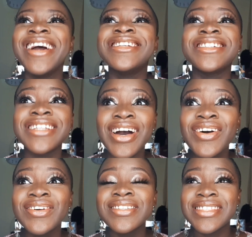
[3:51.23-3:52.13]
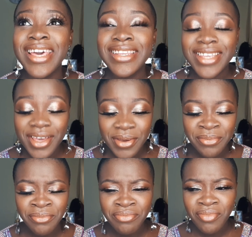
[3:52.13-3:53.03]
she now said,
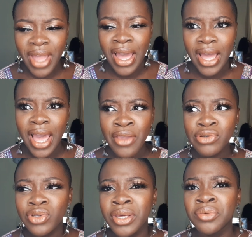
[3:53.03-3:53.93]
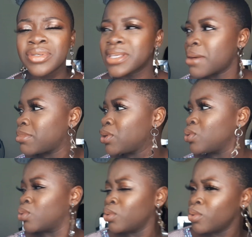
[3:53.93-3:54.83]
are you sure they're not
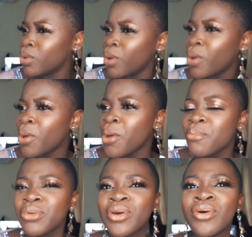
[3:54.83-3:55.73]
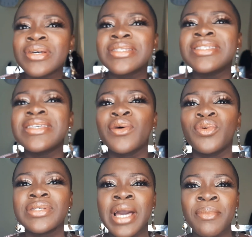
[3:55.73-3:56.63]
scamming you? Because this is how
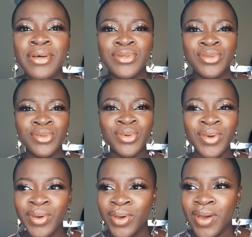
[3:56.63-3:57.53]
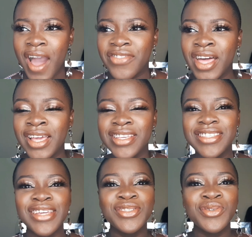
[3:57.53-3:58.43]
those scammers do. After
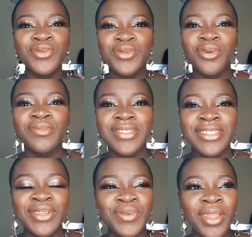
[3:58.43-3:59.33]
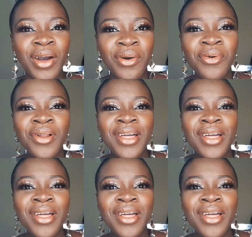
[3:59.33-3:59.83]
sending you something, they'll now